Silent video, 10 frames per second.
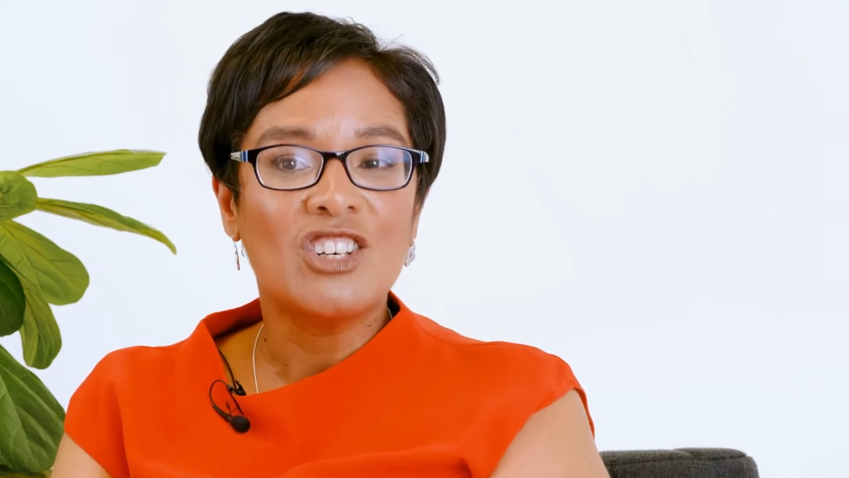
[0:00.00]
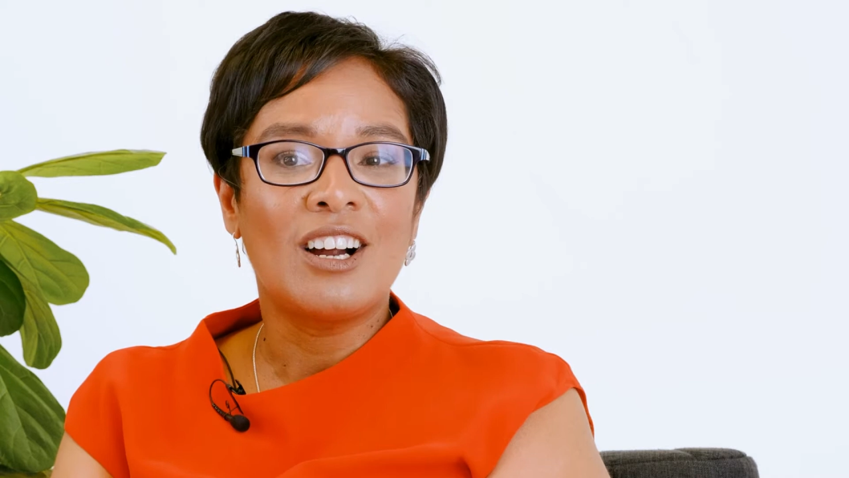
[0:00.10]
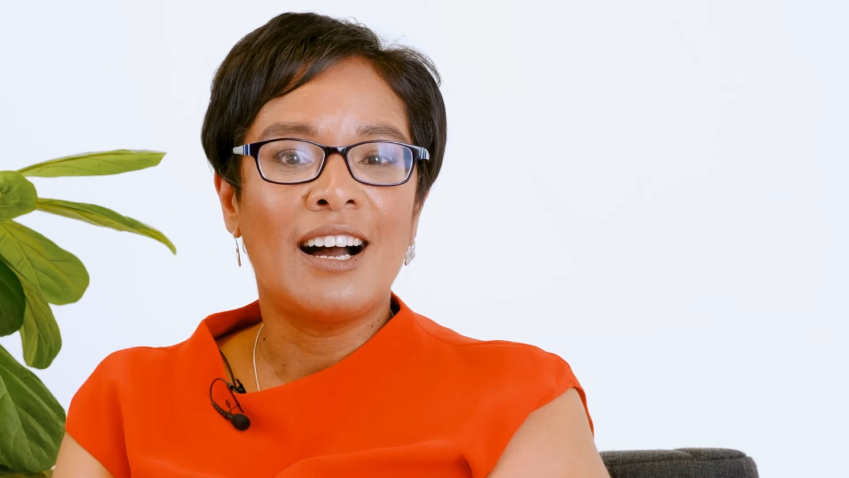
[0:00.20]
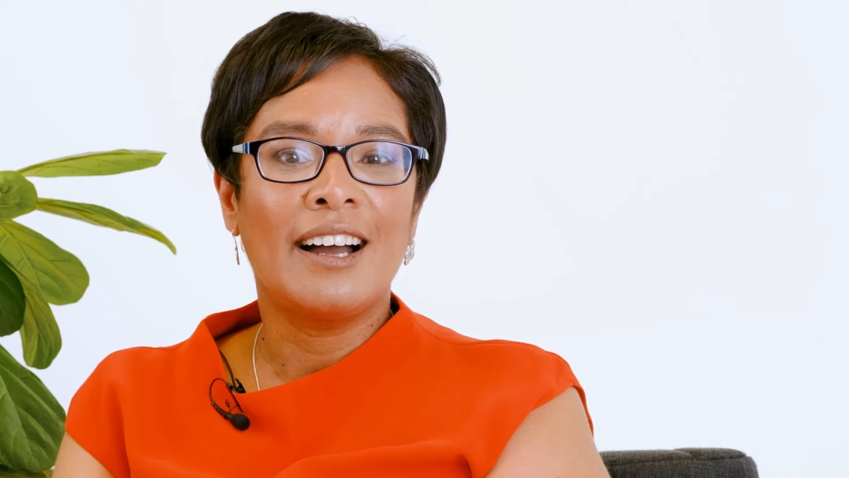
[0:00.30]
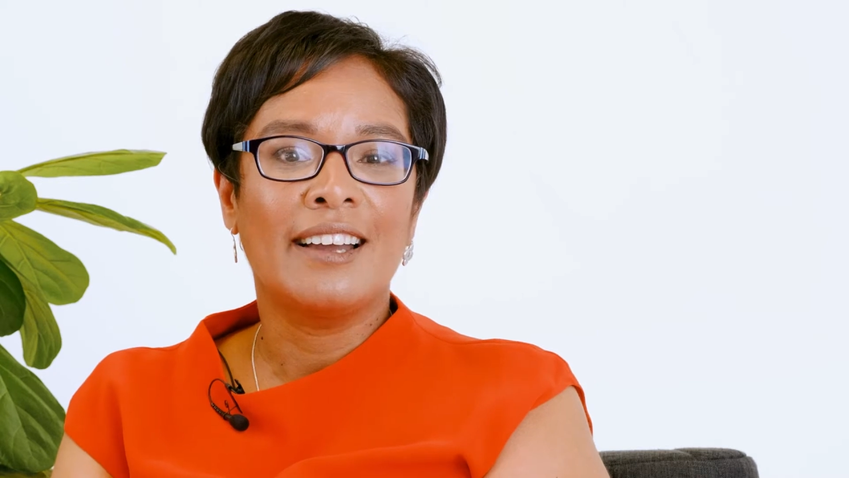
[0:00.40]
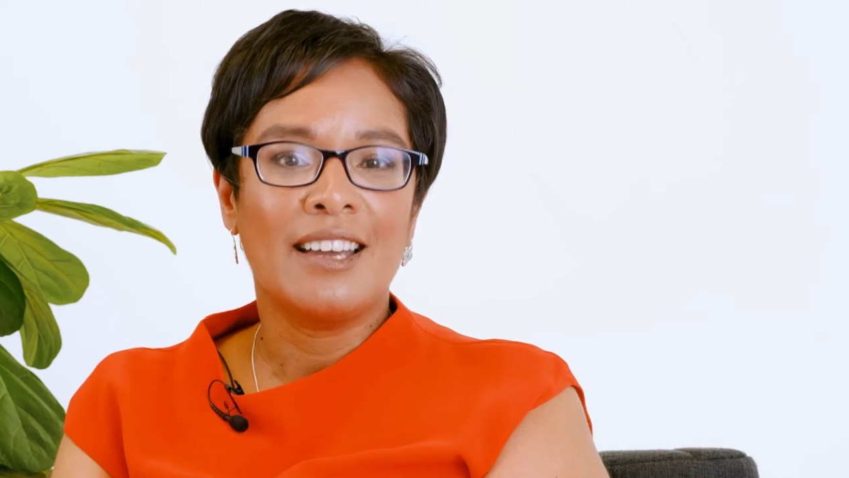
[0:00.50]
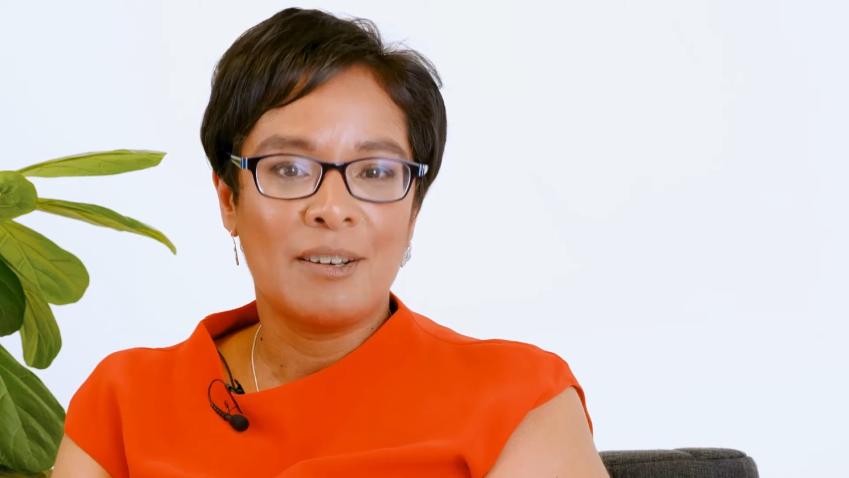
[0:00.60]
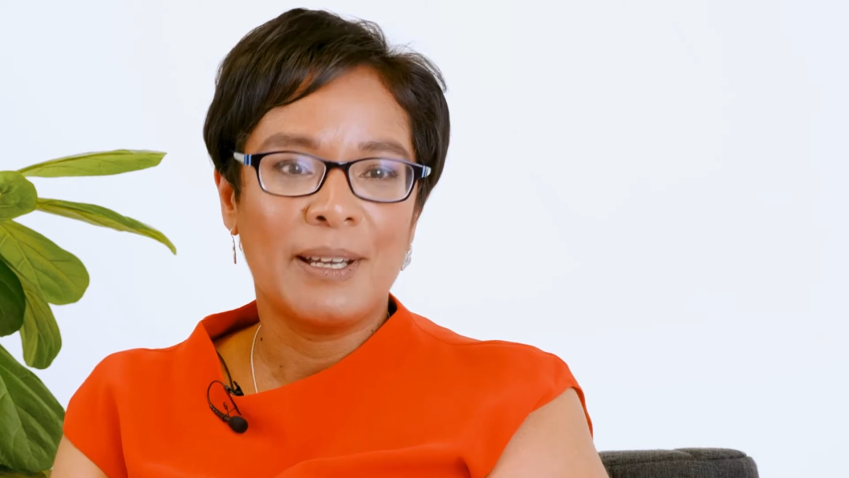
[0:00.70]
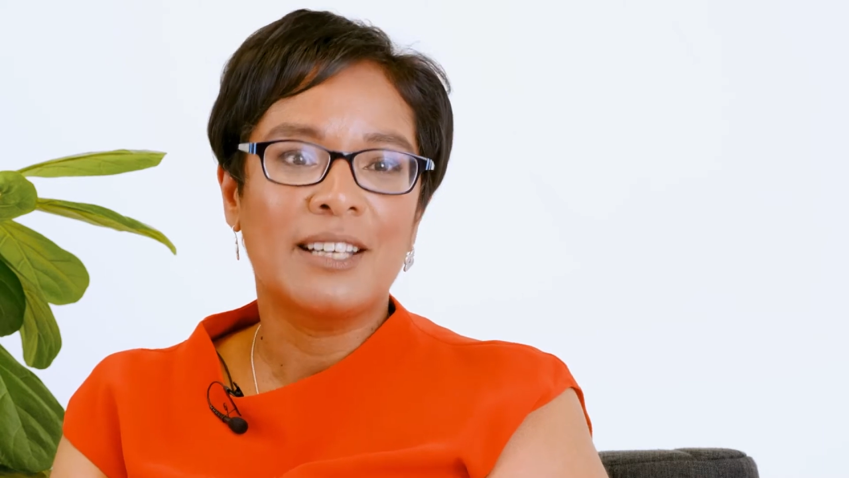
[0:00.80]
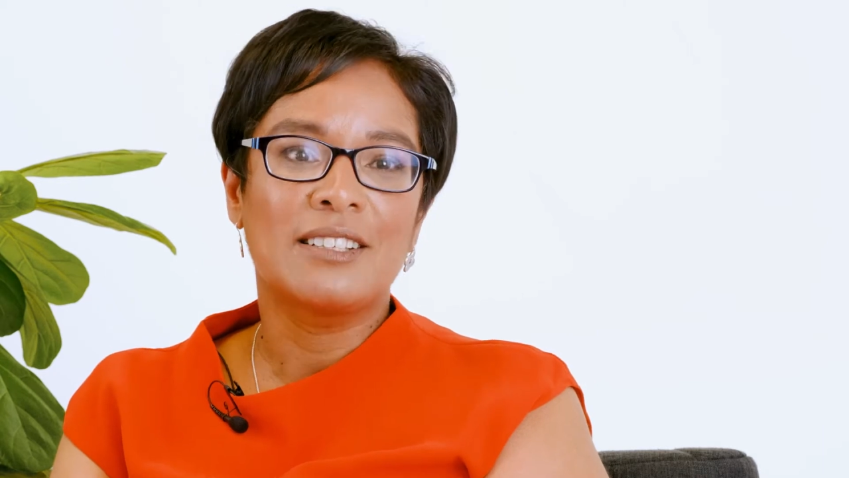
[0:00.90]
try
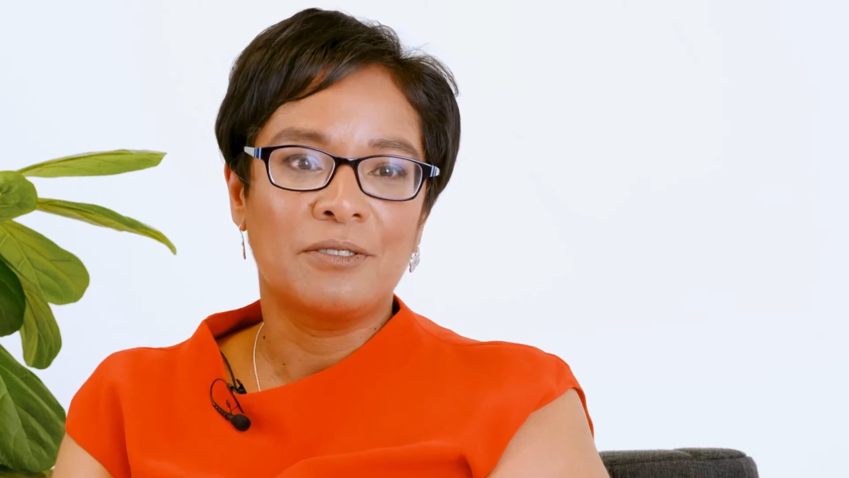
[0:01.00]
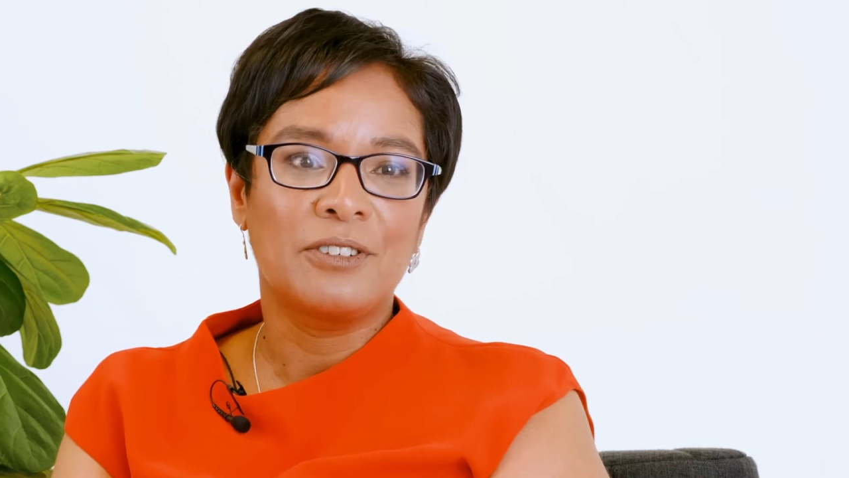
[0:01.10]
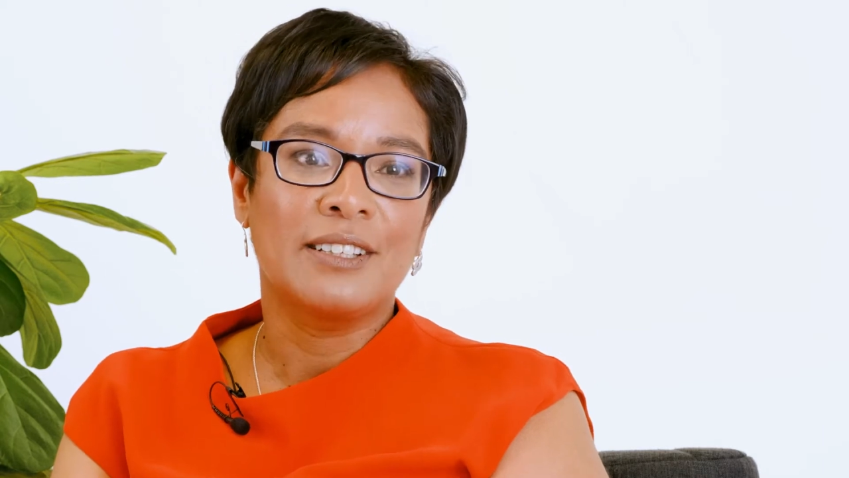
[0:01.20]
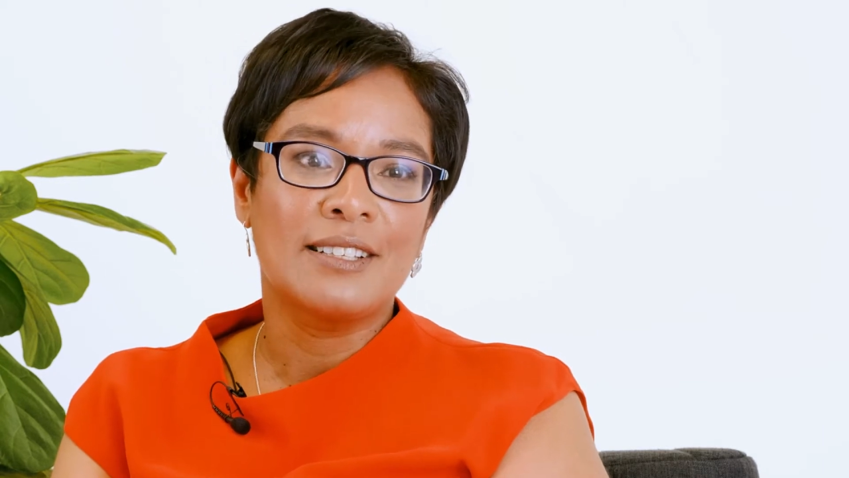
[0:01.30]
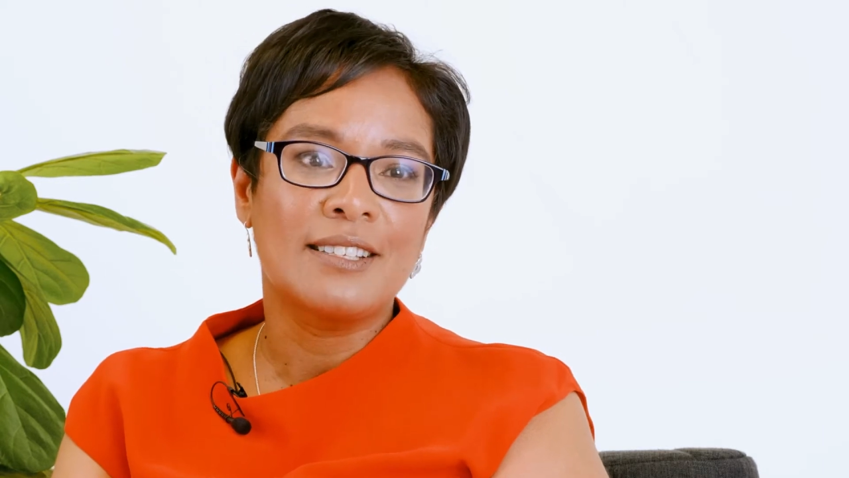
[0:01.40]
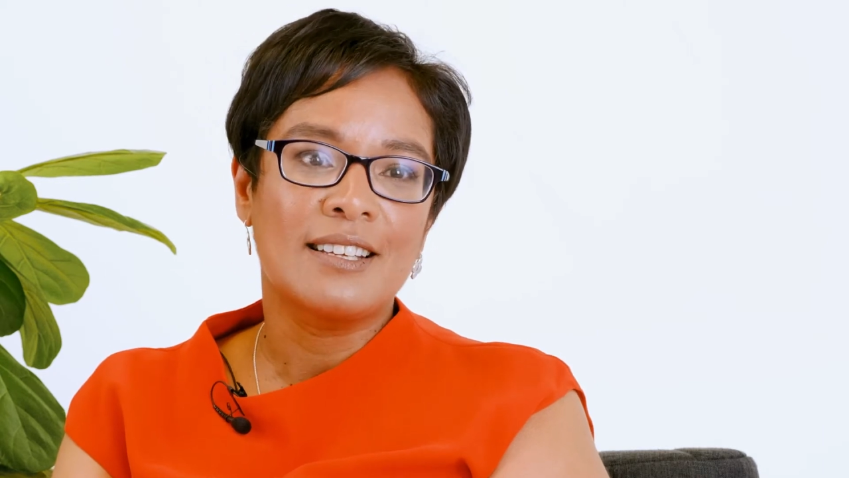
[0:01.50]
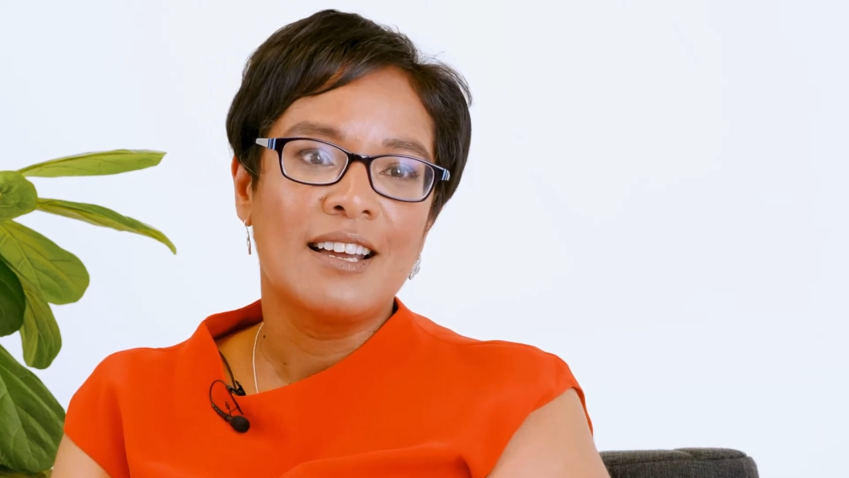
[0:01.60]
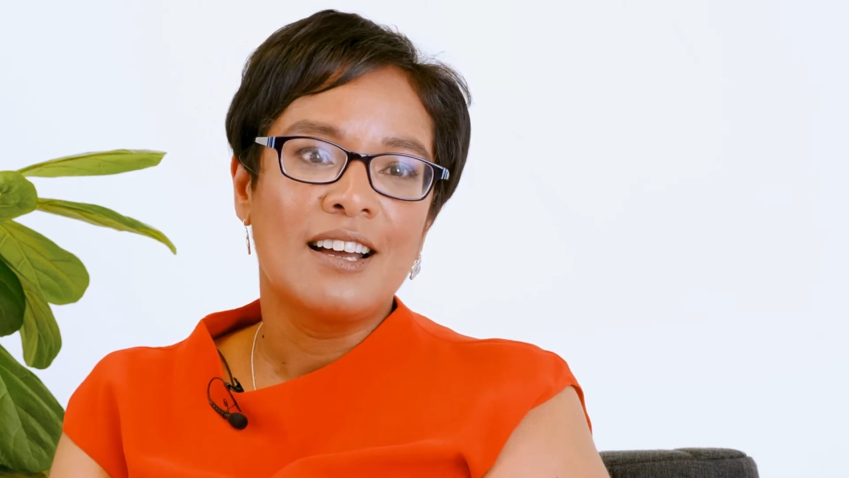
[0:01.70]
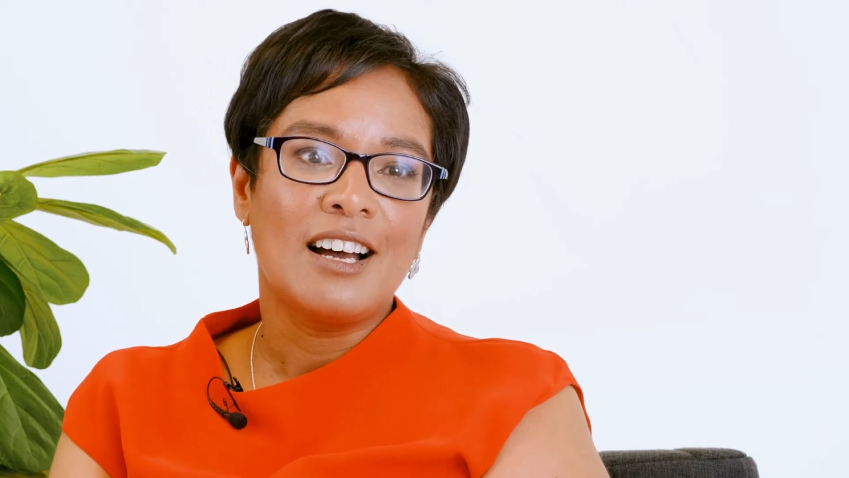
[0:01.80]
and make a difference